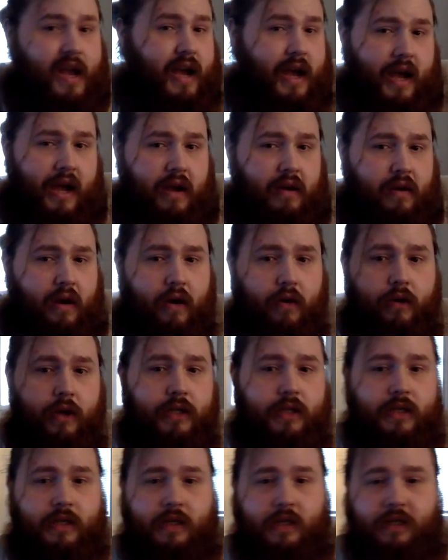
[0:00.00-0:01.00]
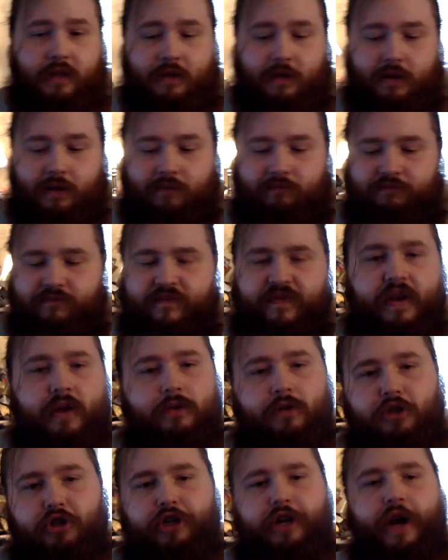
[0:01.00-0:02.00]
I don't know, it
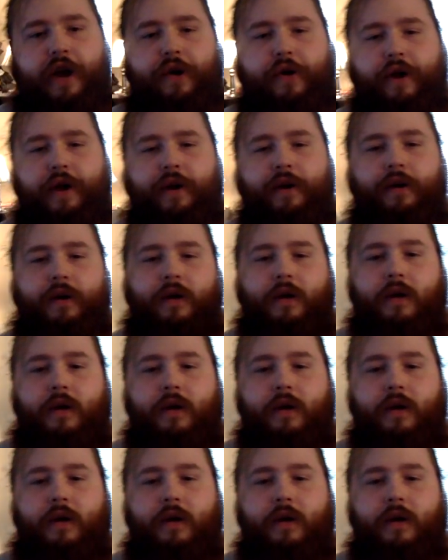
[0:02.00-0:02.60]
feels generic.